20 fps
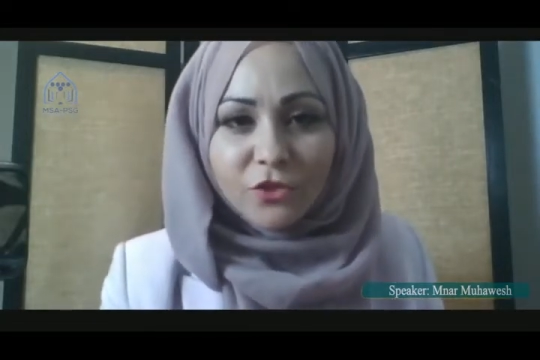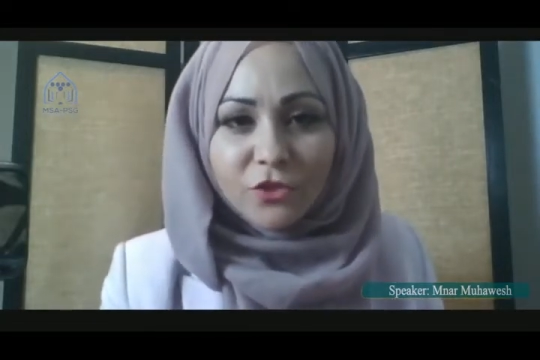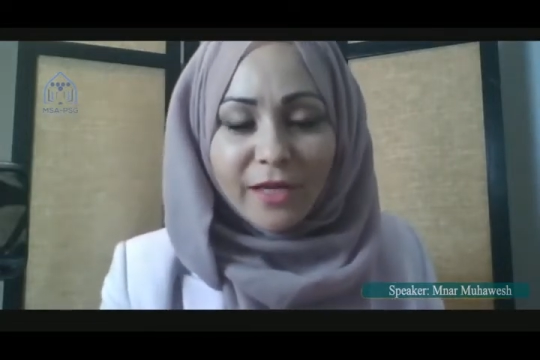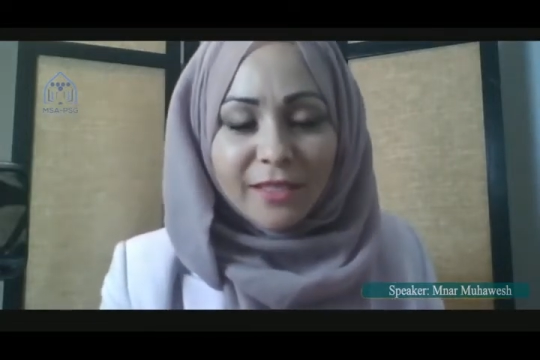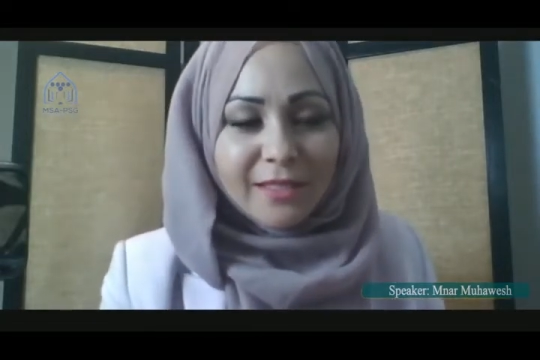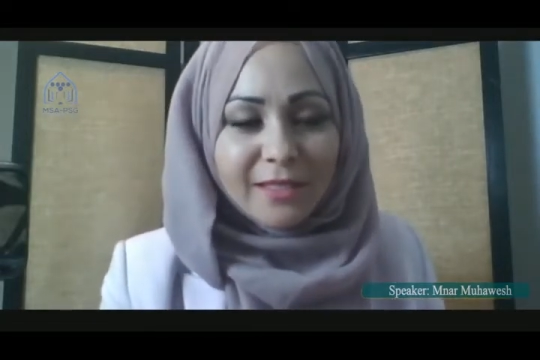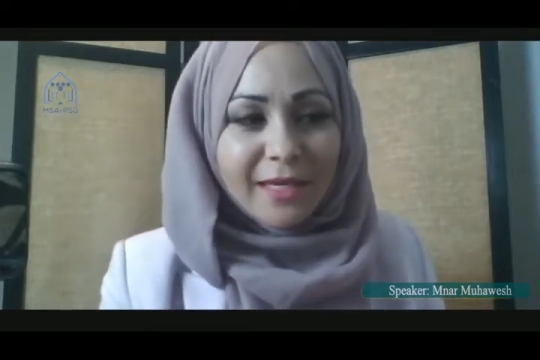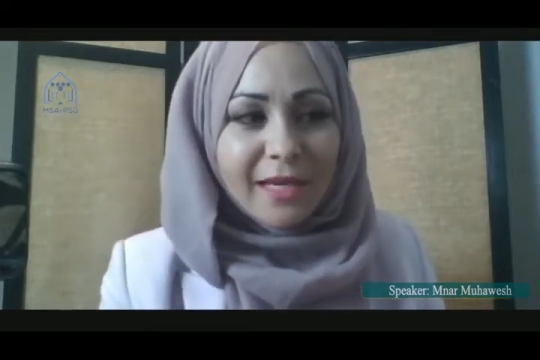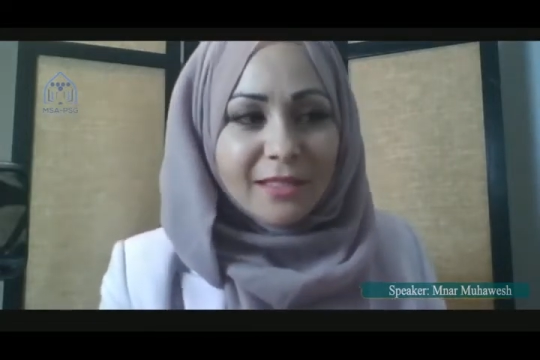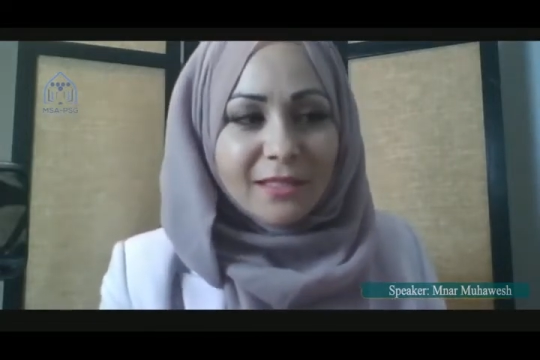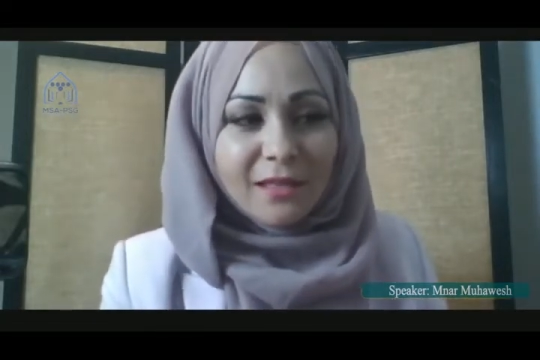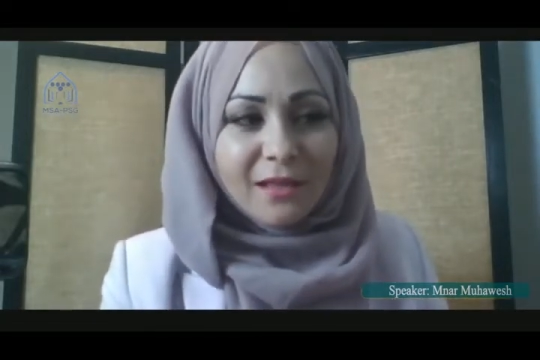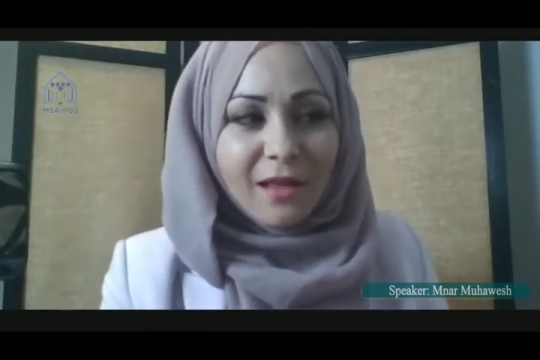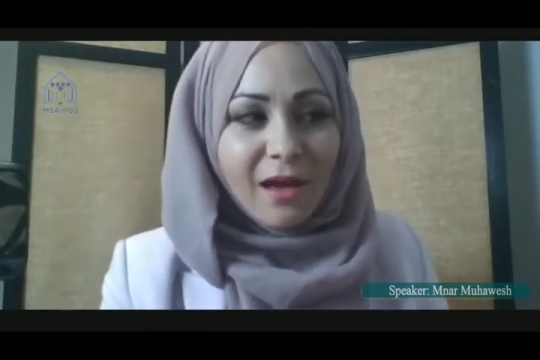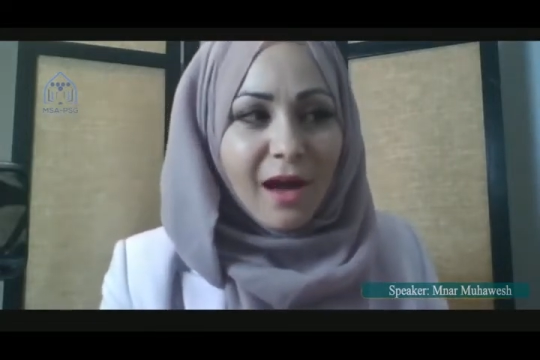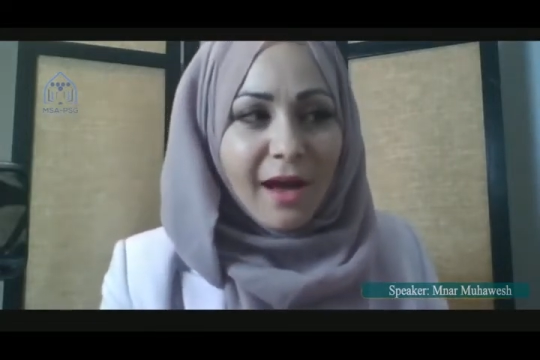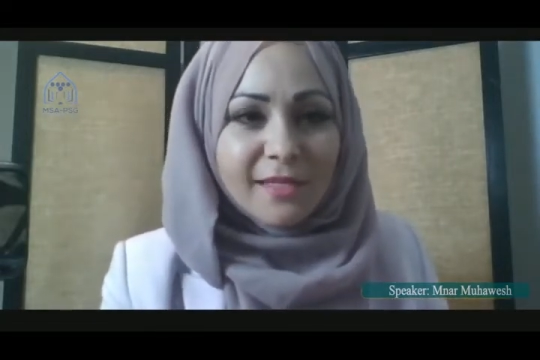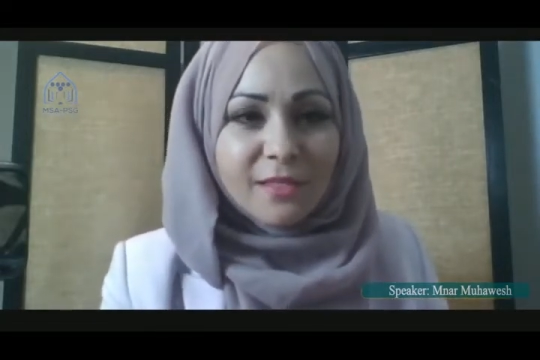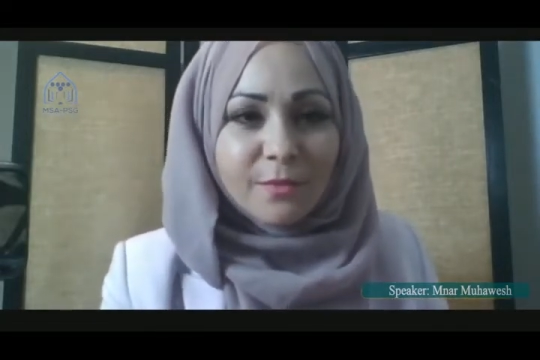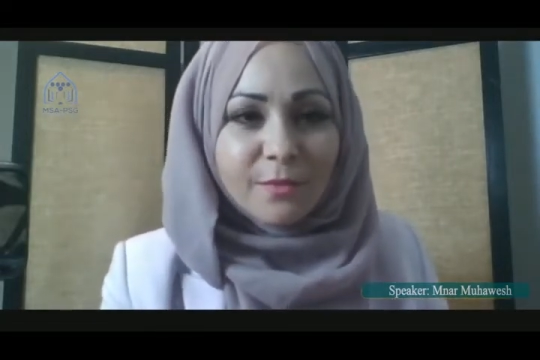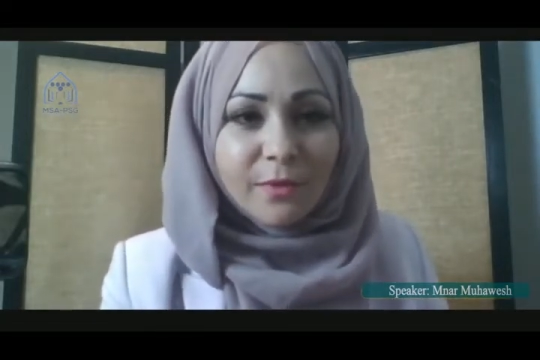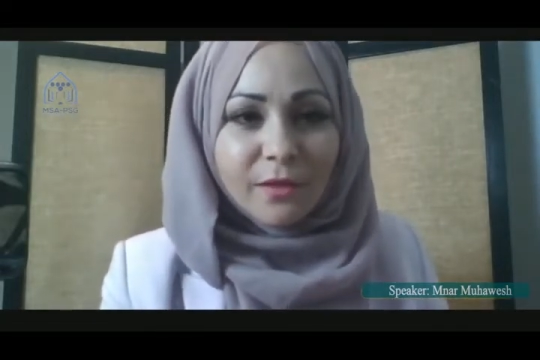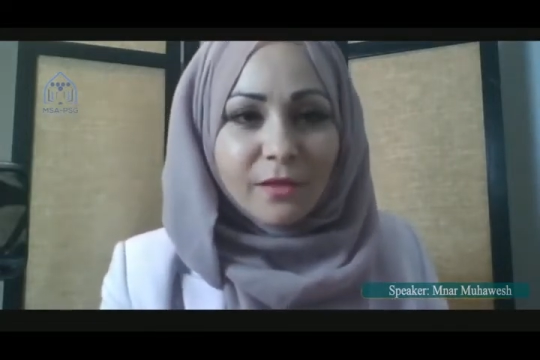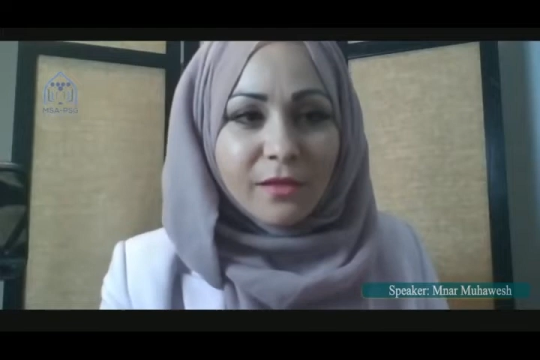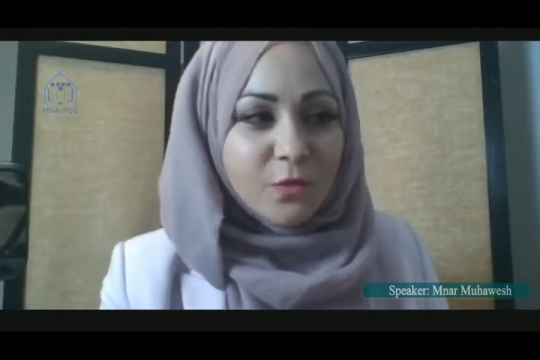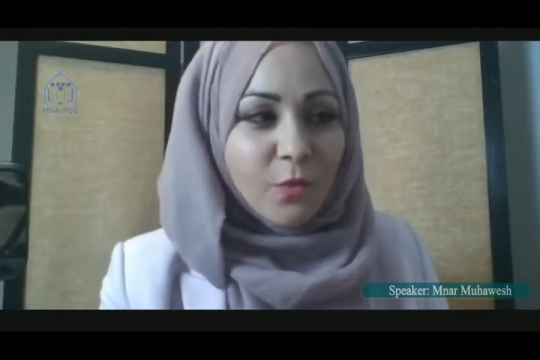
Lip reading: trying to get to the hospital.